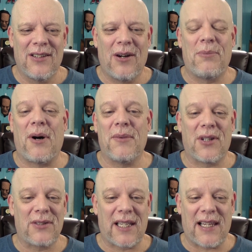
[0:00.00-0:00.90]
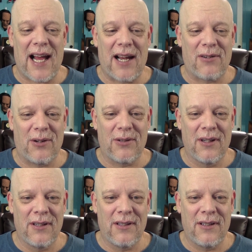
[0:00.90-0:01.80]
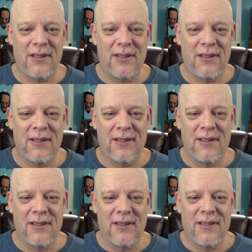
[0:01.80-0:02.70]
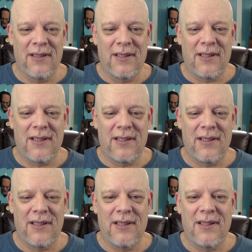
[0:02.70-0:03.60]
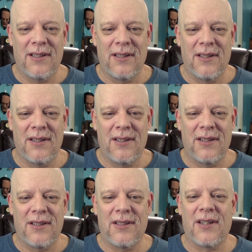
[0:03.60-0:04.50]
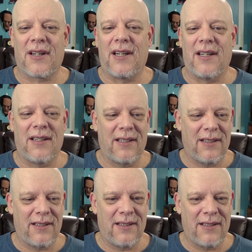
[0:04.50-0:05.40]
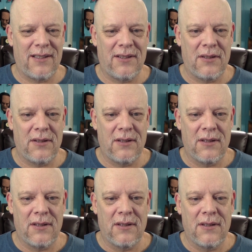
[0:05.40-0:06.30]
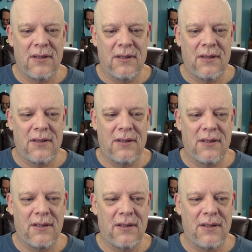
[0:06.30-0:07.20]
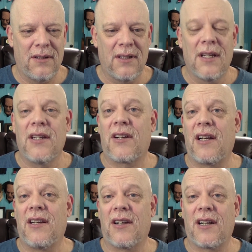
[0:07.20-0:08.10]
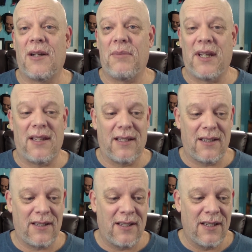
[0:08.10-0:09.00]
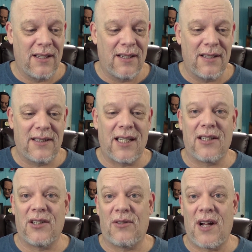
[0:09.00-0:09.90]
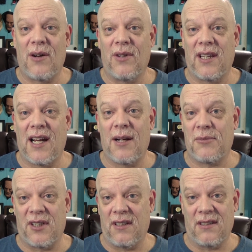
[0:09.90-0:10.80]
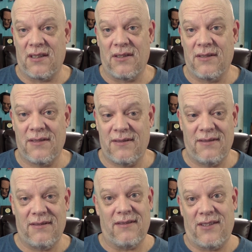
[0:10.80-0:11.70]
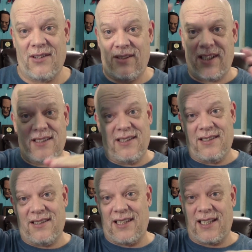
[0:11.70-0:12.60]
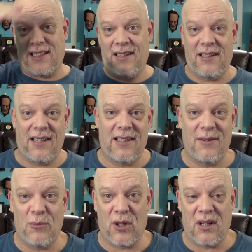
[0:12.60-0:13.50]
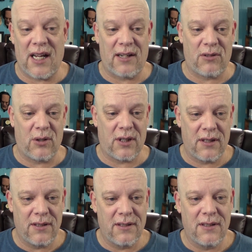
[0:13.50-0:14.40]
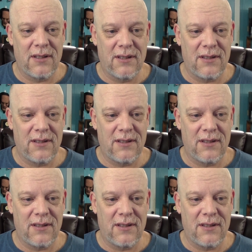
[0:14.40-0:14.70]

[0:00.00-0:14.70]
Oh, Bulma, don't take the high road. the world? Whoa! How does this thing stay on, kid? You're gonna. It was attached to your pants. What do you do? Super glue it to your. You're, you're gonna be diddling around with Yamcha, so you don't get to, to take, take the so moral high road. Properly.